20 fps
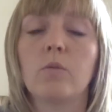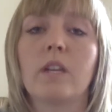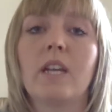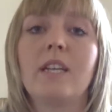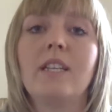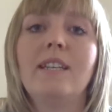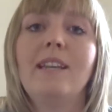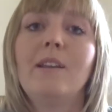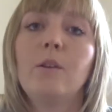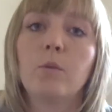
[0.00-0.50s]
when
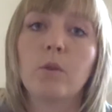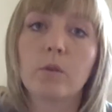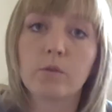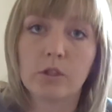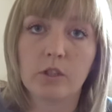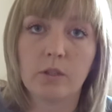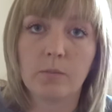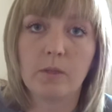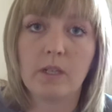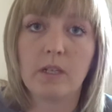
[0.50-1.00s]
I knew I
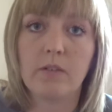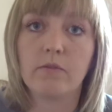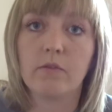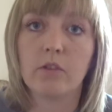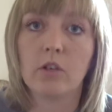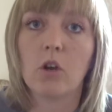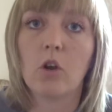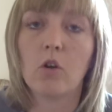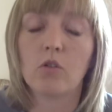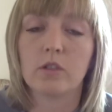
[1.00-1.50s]
was going to be in
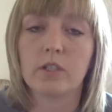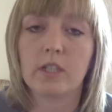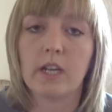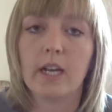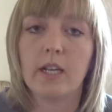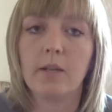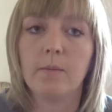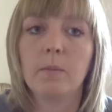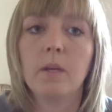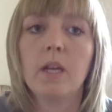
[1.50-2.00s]
for a long
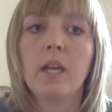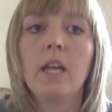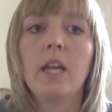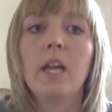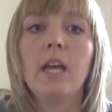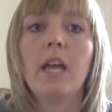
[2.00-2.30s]
time.